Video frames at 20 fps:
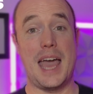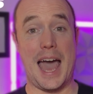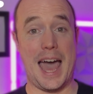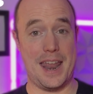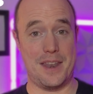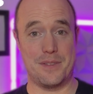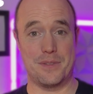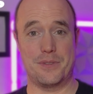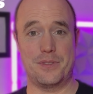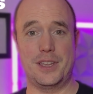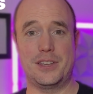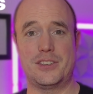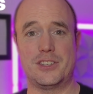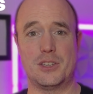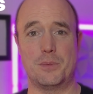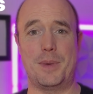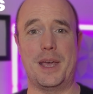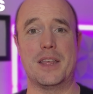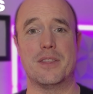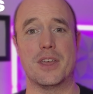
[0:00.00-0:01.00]
and this
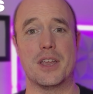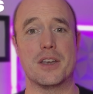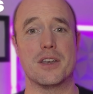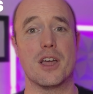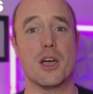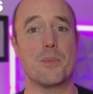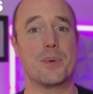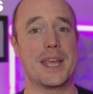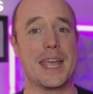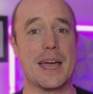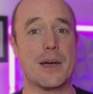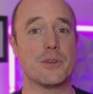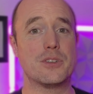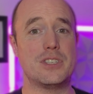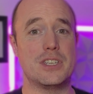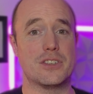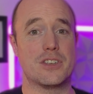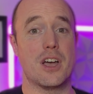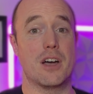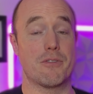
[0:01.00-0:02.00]
is a bit that nobody
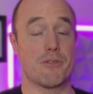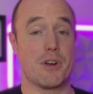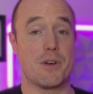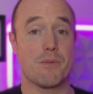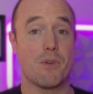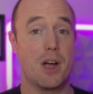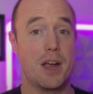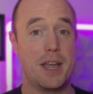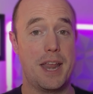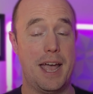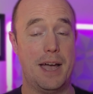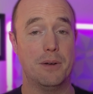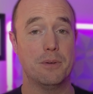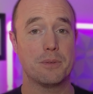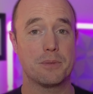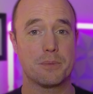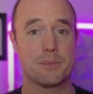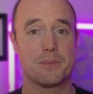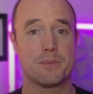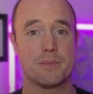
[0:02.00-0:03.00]
else is covering right now,